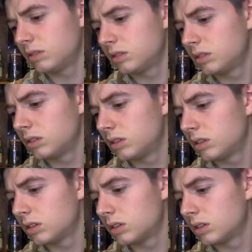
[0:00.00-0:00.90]

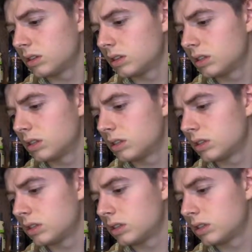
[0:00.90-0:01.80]

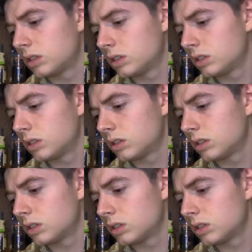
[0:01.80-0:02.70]

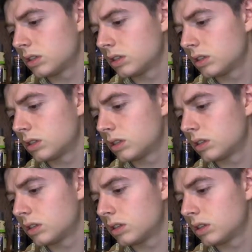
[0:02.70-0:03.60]

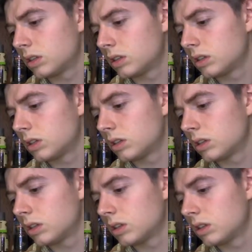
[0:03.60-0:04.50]

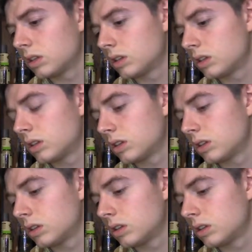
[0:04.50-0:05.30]
No words are spoken by the person on screen.